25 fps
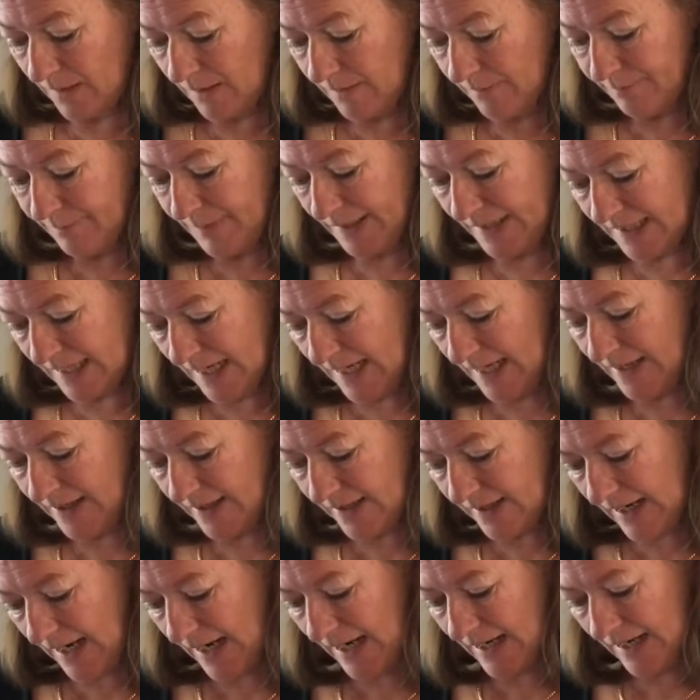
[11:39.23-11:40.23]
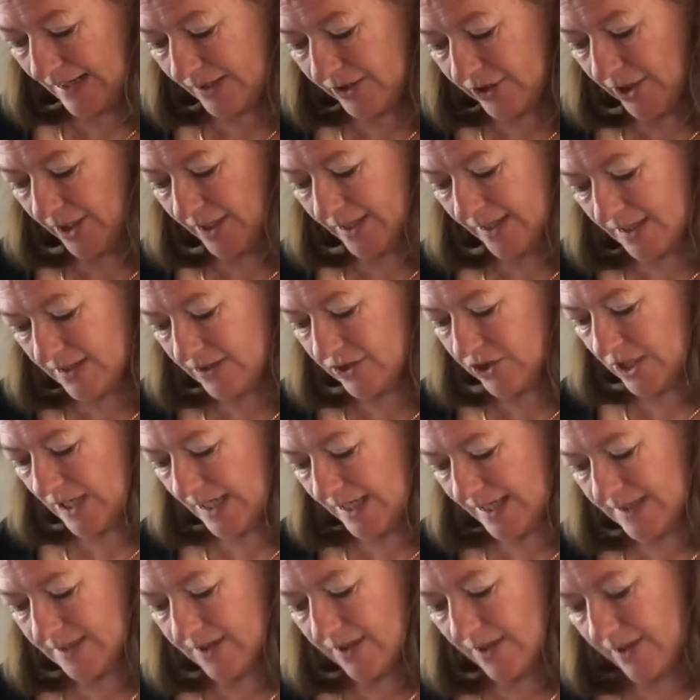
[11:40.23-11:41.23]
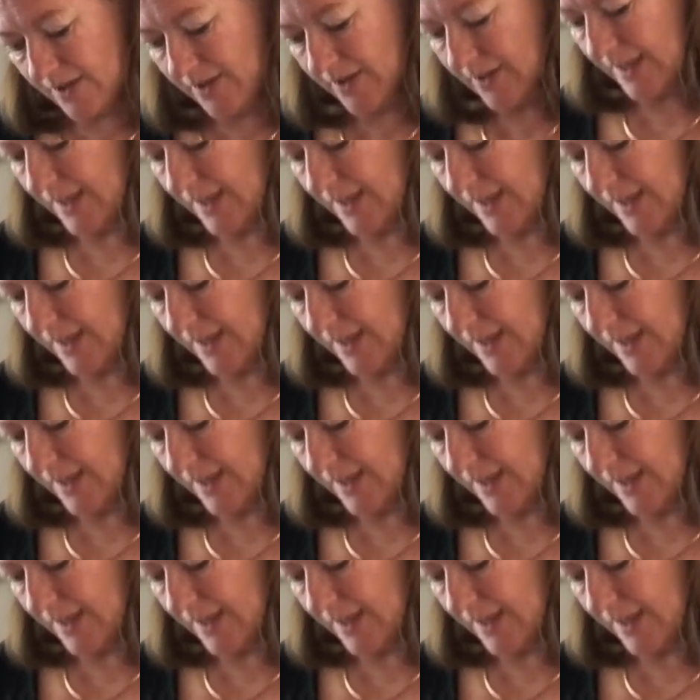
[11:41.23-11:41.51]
But you know, chilies are